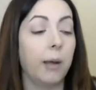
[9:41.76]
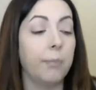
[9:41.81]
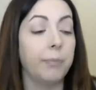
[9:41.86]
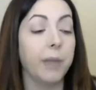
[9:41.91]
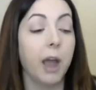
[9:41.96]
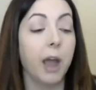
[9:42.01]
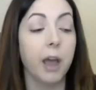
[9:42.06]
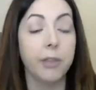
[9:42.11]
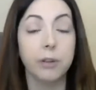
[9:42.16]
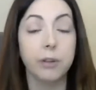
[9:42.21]

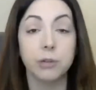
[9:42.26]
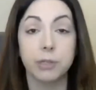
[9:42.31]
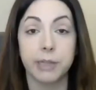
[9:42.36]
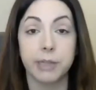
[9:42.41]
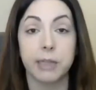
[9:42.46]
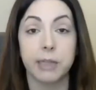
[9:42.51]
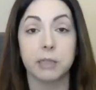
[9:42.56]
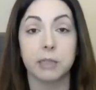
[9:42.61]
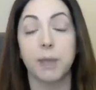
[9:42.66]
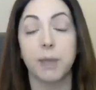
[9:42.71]
Other
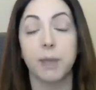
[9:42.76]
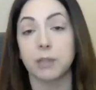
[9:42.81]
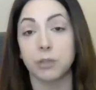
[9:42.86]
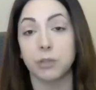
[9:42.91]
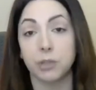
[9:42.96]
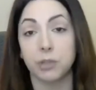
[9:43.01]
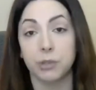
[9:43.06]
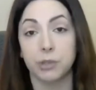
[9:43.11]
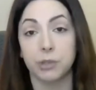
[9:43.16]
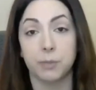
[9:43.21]
states,
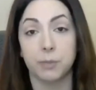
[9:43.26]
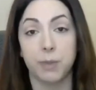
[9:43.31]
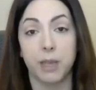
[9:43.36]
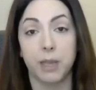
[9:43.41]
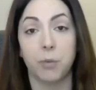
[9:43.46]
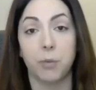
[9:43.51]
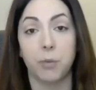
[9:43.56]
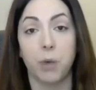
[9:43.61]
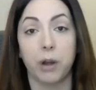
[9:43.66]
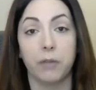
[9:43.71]
Massachusetts
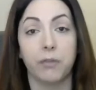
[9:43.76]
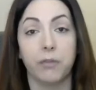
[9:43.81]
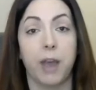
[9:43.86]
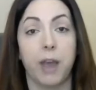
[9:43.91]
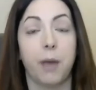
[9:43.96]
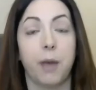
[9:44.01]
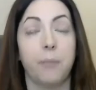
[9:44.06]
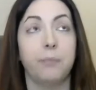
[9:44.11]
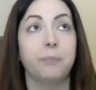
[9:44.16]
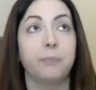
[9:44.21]
being one of
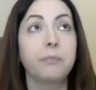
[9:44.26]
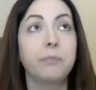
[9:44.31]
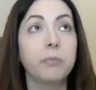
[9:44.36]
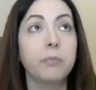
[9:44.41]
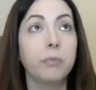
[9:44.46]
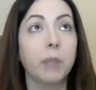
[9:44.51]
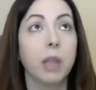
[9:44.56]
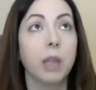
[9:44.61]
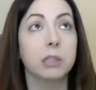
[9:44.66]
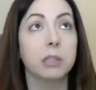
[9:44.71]
them,
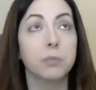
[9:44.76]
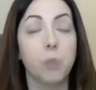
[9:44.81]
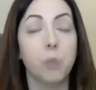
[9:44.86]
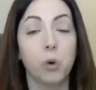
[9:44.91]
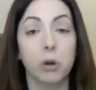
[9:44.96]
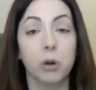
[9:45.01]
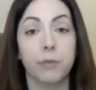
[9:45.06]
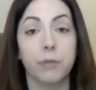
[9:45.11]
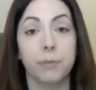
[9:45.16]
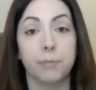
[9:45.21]
it's
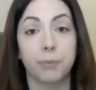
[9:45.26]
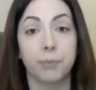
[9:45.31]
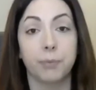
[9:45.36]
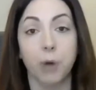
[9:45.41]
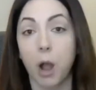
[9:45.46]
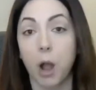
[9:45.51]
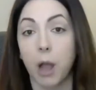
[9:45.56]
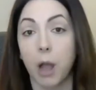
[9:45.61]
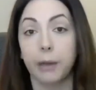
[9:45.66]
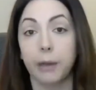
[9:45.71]
more of a
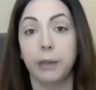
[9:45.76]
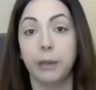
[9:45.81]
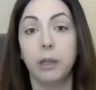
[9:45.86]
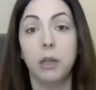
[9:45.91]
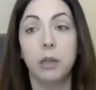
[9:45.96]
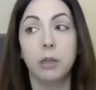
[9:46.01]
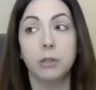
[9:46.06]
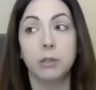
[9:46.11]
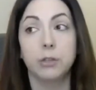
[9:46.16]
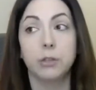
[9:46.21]
broad
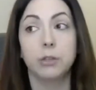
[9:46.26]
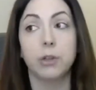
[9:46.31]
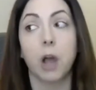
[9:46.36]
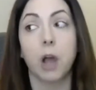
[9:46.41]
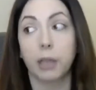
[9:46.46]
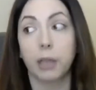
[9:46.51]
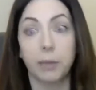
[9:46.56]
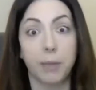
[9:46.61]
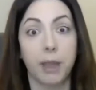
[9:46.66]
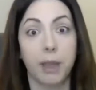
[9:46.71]

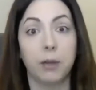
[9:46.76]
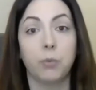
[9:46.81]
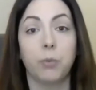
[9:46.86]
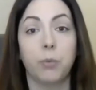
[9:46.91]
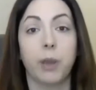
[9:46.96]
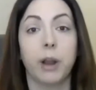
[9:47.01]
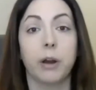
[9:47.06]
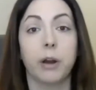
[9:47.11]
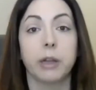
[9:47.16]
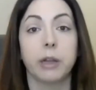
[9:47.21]
document
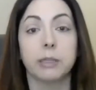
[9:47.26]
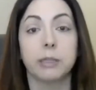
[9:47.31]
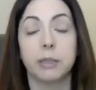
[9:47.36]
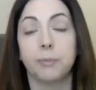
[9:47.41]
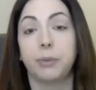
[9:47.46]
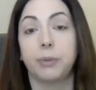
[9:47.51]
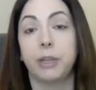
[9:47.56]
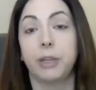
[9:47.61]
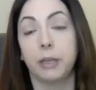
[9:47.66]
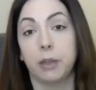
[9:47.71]
where it
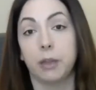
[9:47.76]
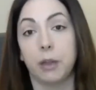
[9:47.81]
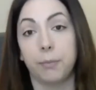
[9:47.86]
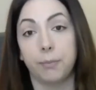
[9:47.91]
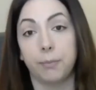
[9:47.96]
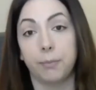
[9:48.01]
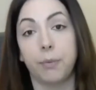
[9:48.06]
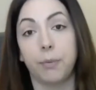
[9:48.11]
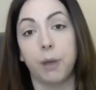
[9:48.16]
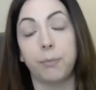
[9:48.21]
simply
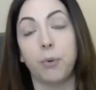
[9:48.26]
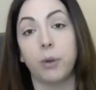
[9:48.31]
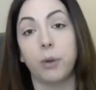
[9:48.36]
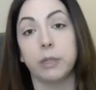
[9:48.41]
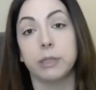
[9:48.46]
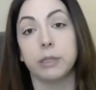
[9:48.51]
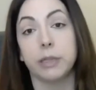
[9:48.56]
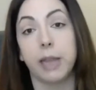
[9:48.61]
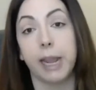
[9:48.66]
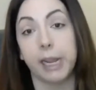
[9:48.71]

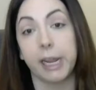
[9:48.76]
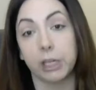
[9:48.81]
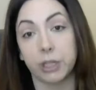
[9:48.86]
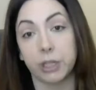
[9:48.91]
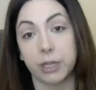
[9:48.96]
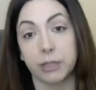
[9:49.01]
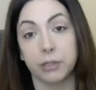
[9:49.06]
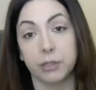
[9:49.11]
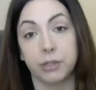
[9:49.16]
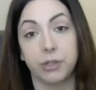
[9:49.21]
appoints an
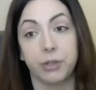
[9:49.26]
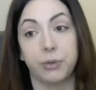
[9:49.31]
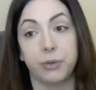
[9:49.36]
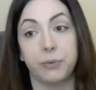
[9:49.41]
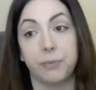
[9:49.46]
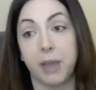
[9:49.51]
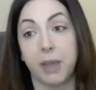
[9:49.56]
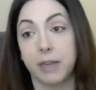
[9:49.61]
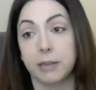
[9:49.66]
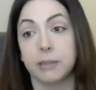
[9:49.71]
agent to
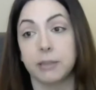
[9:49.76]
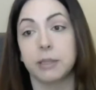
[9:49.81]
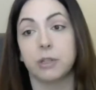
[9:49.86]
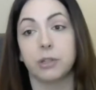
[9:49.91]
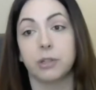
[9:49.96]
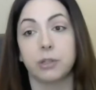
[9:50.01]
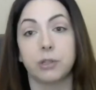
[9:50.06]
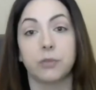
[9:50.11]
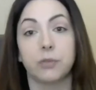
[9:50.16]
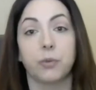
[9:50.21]
make
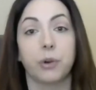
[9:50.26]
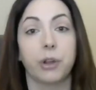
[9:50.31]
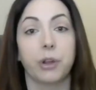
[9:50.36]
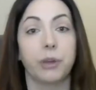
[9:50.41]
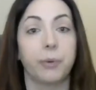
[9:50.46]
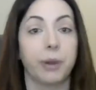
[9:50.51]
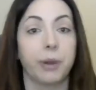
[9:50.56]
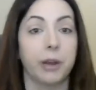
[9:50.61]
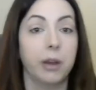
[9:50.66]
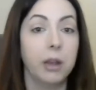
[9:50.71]
decisions for
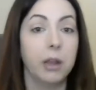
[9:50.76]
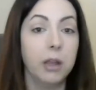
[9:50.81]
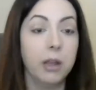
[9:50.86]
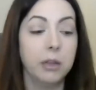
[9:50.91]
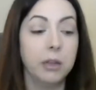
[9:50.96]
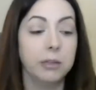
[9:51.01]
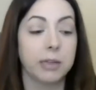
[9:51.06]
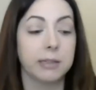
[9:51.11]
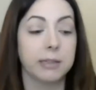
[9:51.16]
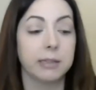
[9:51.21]
you and
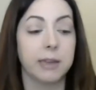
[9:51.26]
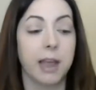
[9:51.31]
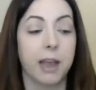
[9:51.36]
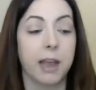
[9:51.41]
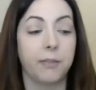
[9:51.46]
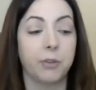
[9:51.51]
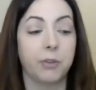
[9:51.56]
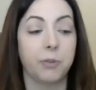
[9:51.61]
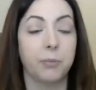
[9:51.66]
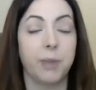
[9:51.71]
doesn't
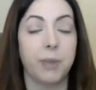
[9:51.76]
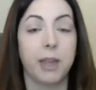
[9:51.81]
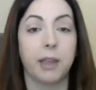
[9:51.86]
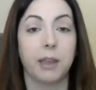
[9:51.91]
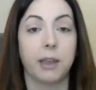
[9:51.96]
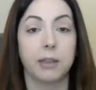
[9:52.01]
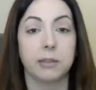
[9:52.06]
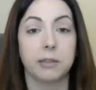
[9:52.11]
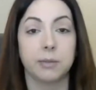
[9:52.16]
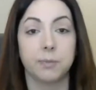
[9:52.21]
have you make
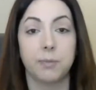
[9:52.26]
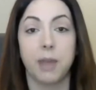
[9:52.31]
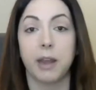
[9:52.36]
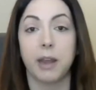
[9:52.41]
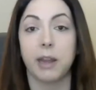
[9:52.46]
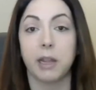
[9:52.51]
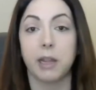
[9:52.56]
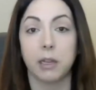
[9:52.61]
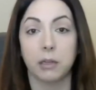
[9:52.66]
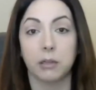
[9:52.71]
as
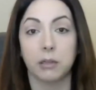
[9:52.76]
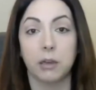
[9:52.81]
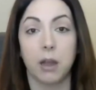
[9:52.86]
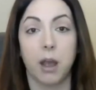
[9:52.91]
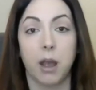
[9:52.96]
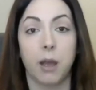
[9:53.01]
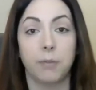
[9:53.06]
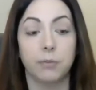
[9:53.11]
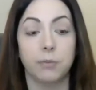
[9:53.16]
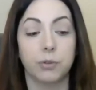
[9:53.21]
many
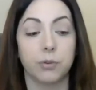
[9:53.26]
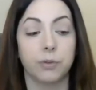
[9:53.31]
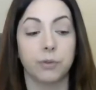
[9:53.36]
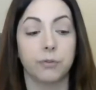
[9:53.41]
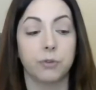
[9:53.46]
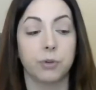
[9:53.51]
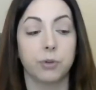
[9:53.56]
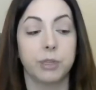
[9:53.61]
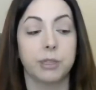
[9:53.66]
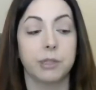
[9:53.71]
sort of
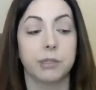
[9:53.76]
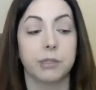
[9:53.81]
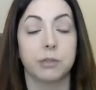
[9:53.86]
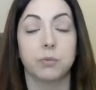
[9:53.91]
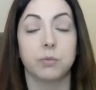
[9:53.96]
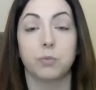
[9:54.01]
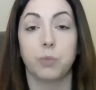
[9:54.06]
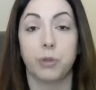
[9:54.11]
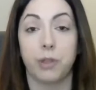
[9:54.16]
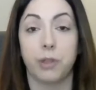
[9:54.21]
choices
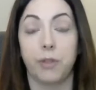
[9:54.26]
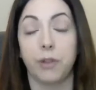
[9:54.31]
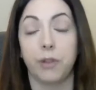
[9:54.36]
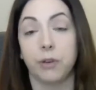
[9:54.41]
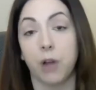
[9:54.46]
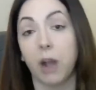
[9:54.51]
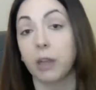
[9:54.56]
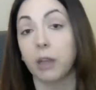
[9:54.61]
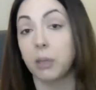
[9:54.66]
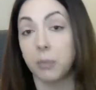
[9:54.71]
within the
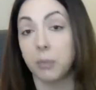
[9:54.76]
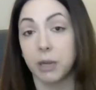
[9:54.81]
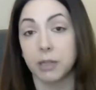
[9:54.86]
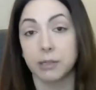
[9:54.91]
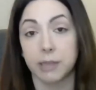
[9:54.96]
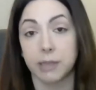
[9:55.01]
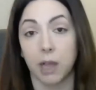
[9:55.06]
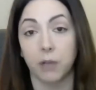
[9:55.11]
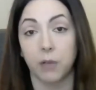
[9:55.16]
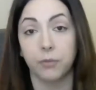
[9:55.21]
document
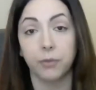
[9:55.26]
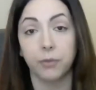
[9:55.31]
itself.